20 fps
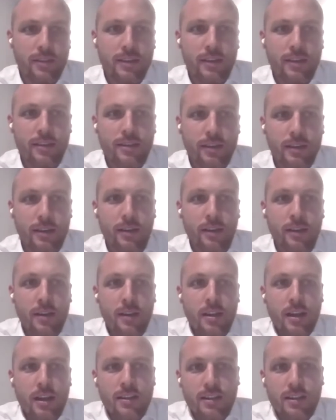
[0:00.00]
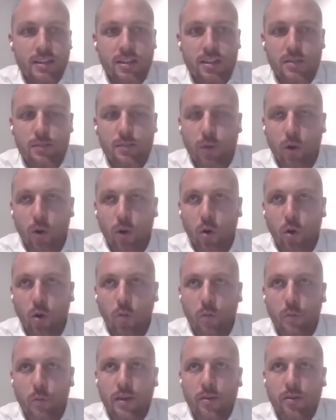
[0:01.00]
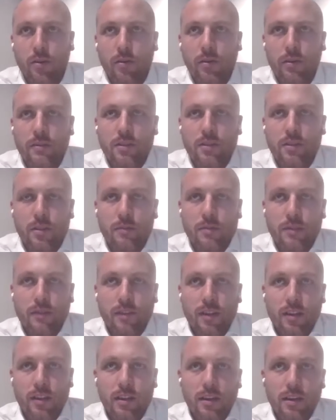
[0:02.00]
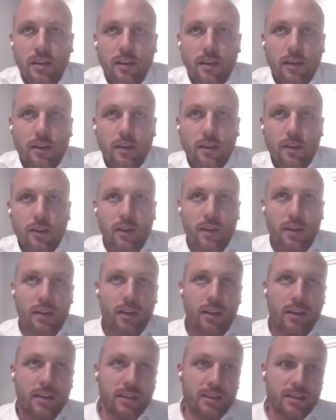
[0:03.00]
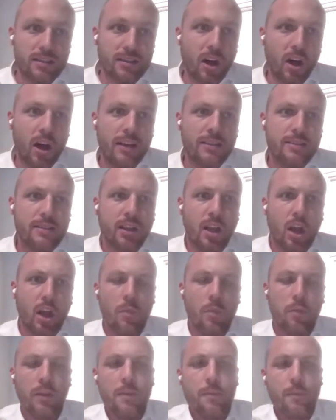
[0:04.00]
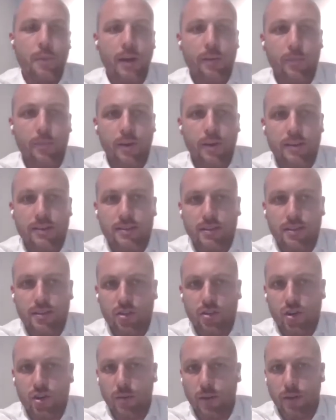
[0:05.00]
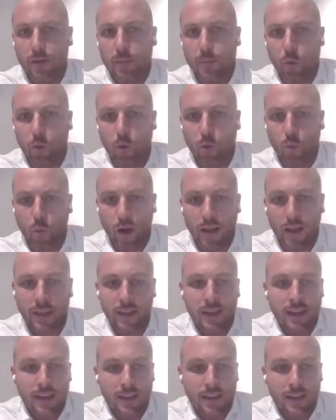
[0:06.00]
Tin is a small mineral in terms of the size globally, but it's an extremely important one.